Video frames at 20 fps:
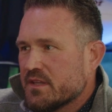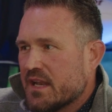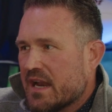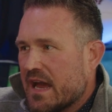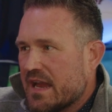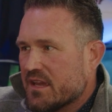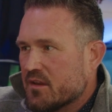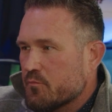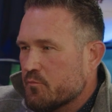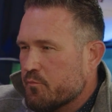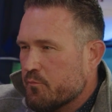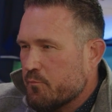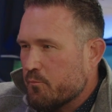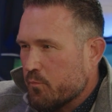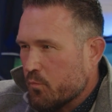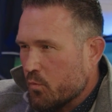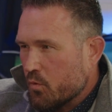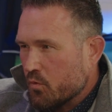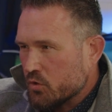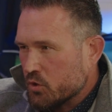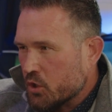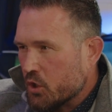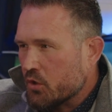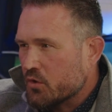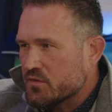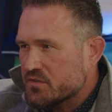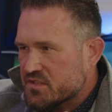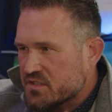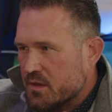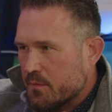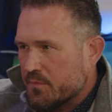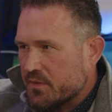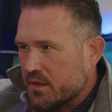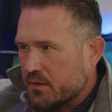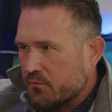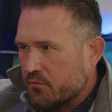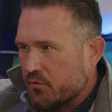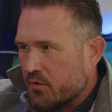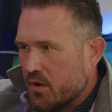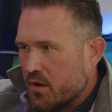that I could learn something from.